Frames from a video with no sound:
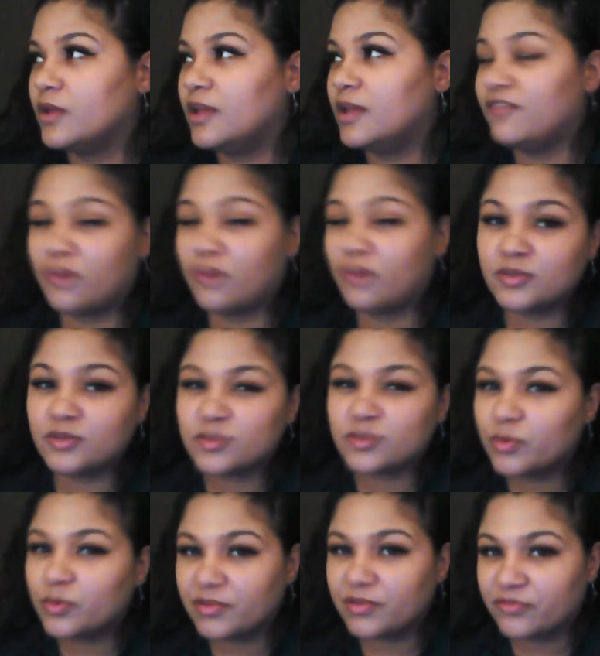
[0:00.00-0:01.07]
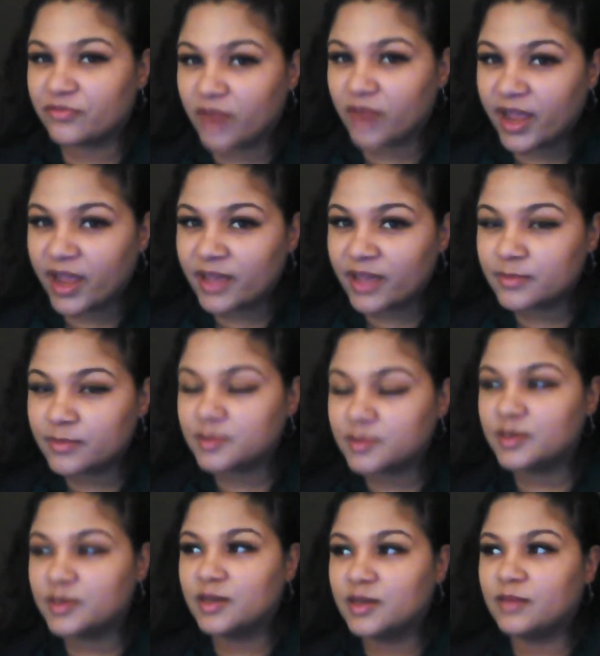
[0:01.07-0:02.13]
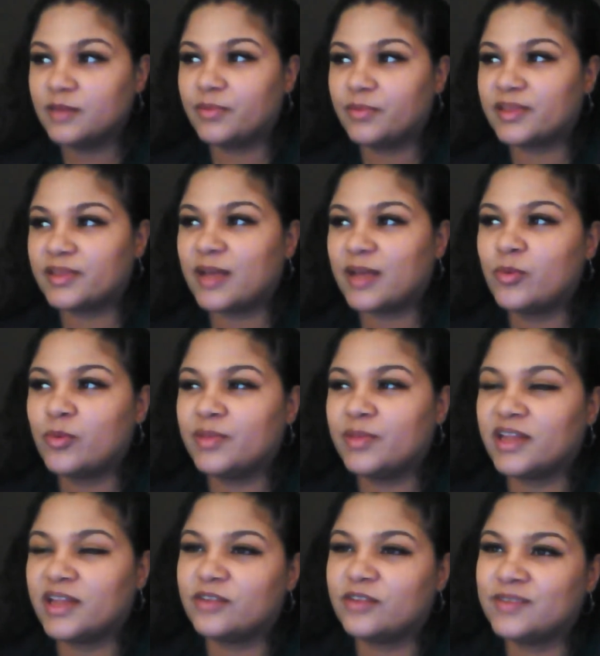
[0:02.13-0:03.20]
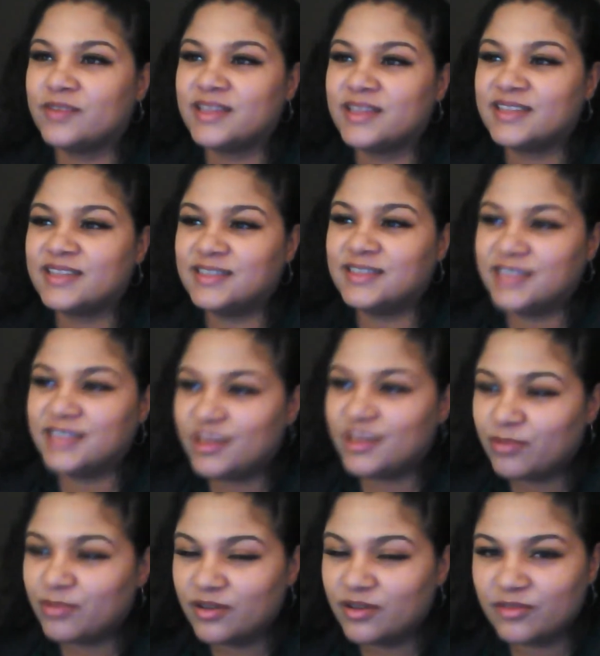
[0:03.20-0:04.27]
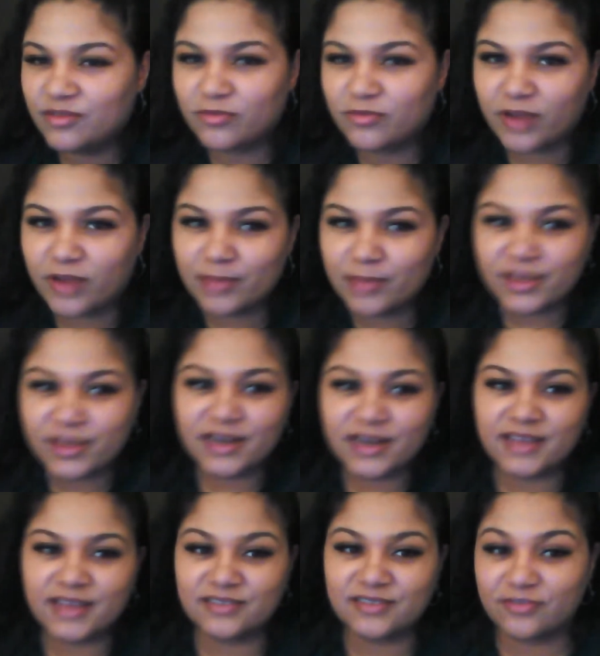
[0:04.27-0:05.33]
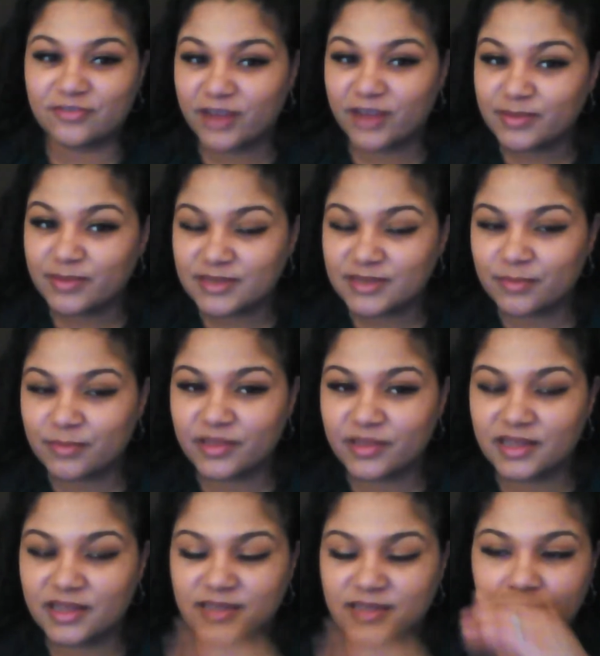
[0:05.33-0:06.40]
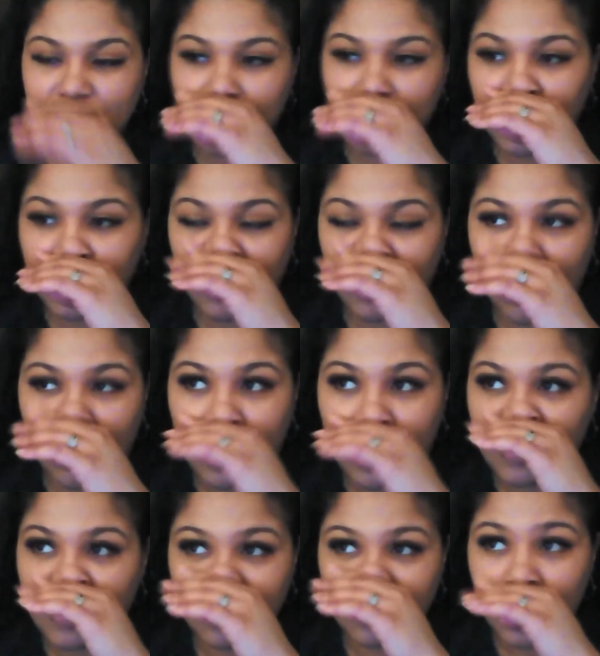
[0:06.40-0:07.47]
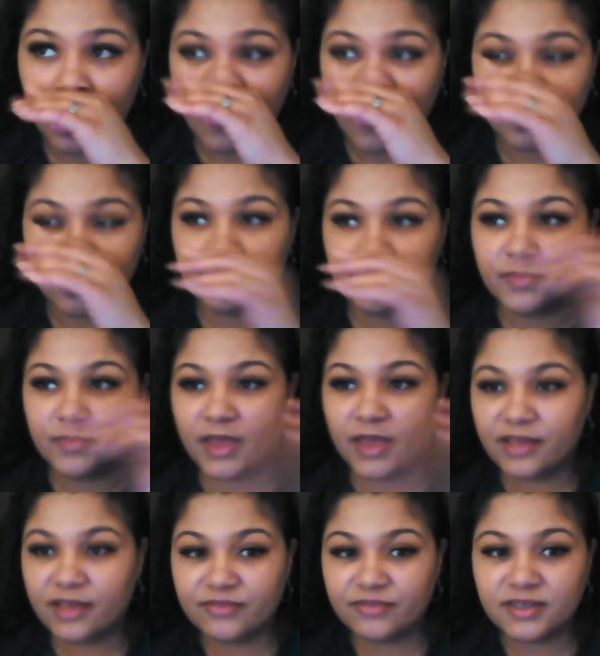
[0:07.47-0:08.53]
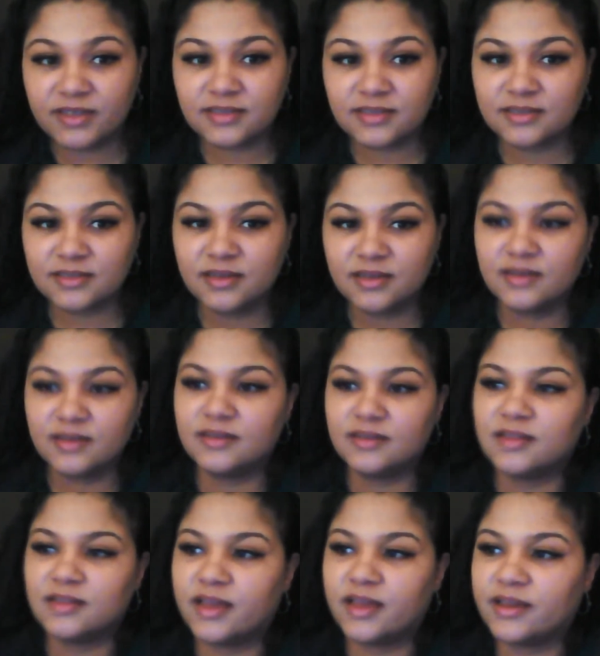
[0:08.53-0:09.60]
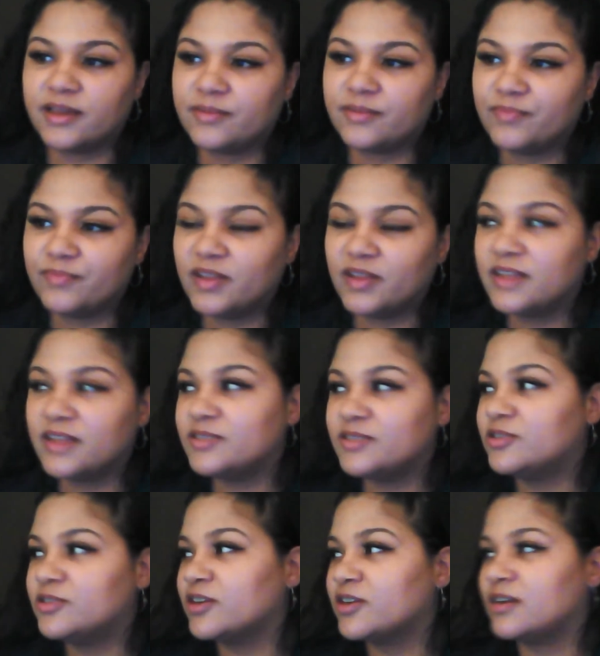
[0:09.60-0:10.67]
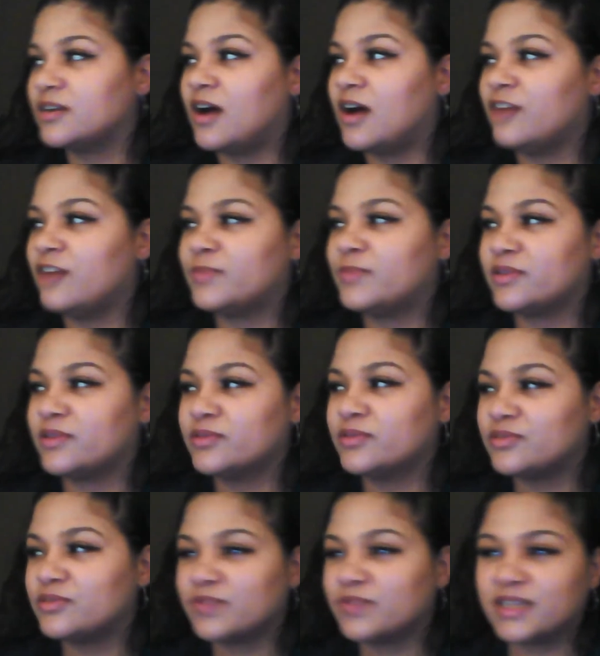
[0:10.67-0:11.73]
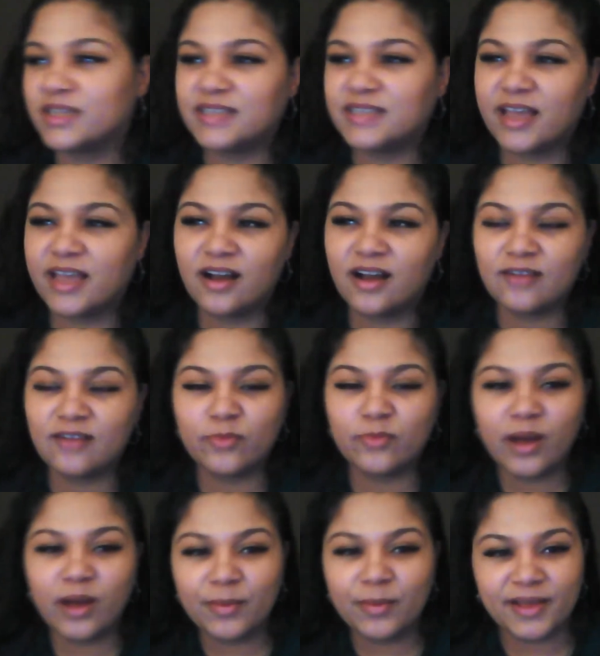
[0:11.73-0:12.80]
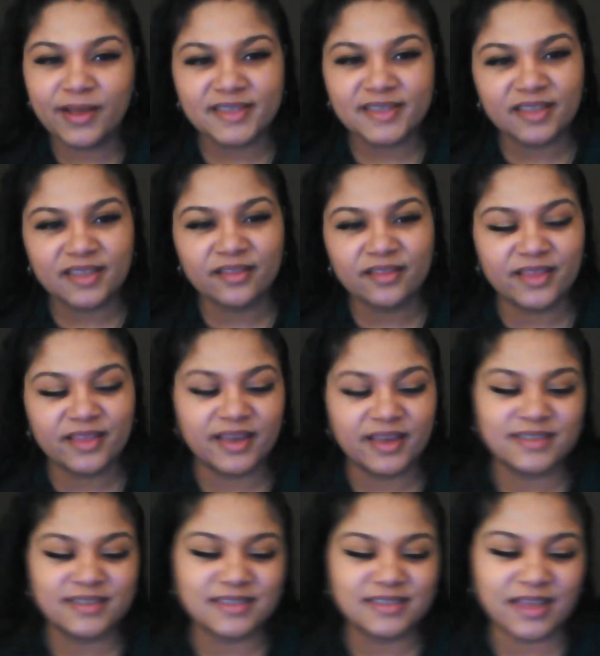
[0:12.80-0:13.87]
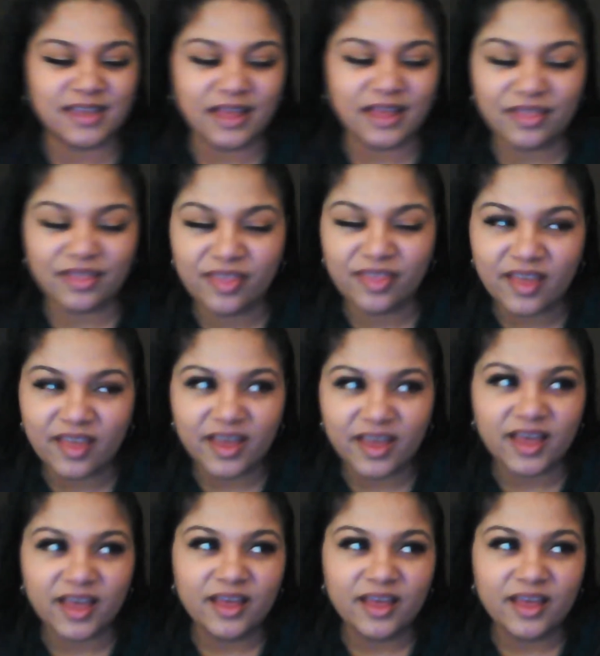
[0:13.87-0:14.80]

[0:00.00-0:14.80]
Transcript: if those would be framed, but that would be like a really deep framing, like to frame something that's like on canvas, like unless you took it off. But those don't really take off well, because another thing is like I think